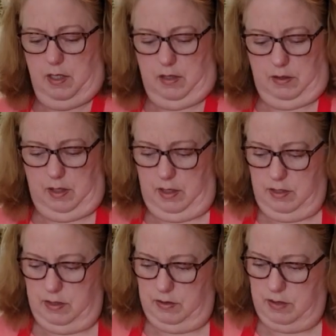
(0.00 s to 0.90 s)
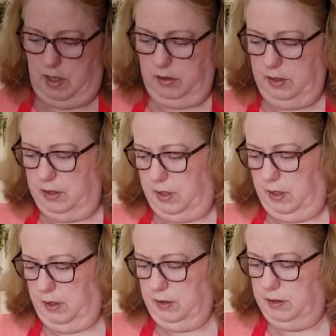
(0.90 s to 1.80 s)
Okay, so it's all in
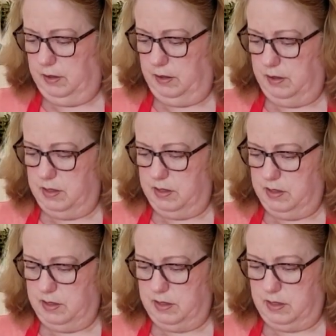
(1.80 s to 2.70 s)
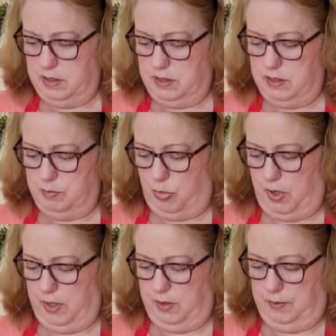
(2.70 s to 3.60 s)
there, and you just
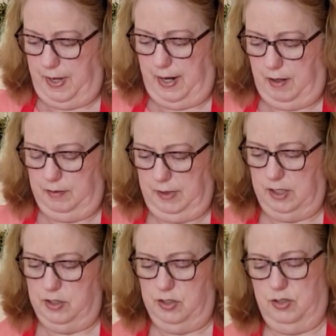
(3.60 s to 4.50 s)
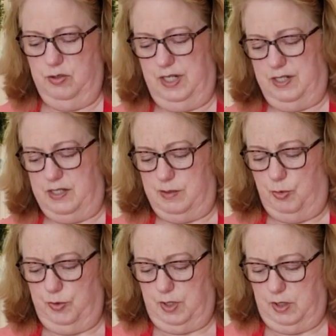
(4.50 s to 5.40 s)
spread it around because you do need to
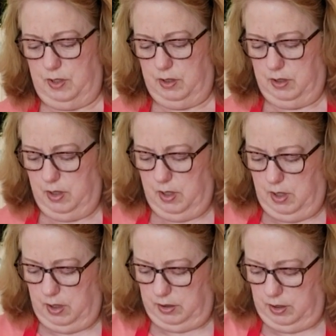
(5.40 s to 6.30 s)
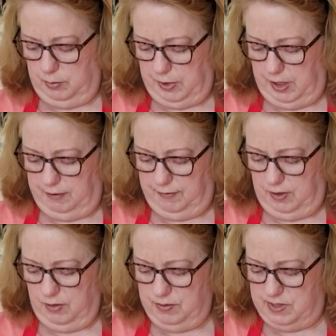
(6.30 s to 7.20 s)
smooth it a little bit. If you
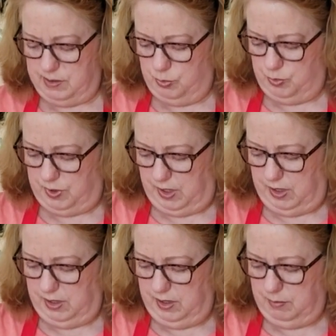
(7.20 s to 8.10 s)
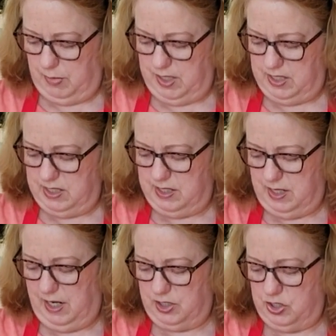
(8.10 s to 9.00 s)
don't smooth it, it might
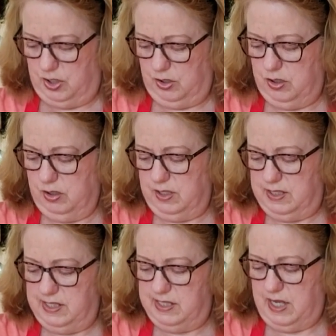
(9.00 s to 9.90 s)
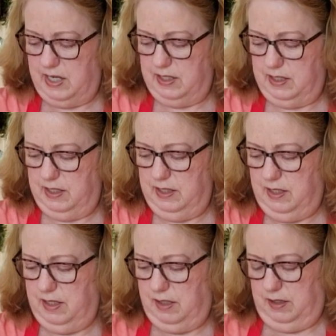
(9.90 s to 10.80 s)
actually cook and set in
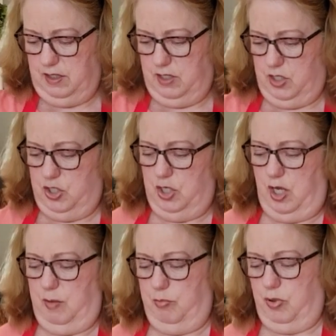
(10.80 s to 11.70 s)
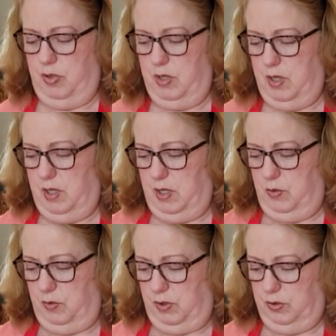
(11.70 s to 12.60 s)
the shape,
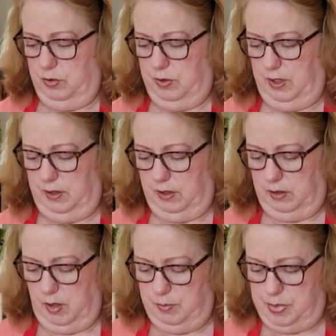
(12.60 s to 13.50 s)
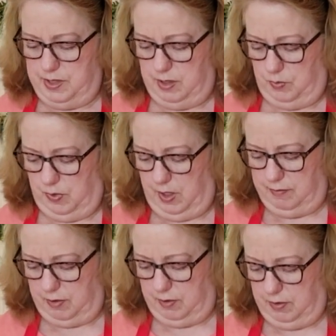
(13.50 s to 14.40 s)
including the lumps and
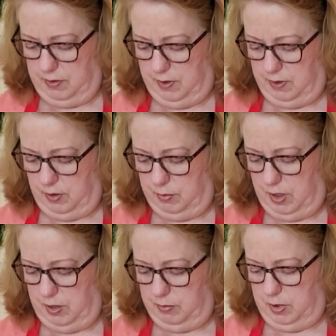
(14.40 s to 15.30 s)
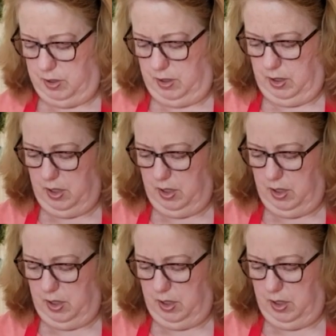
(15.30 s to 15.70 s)
whatever that there might be.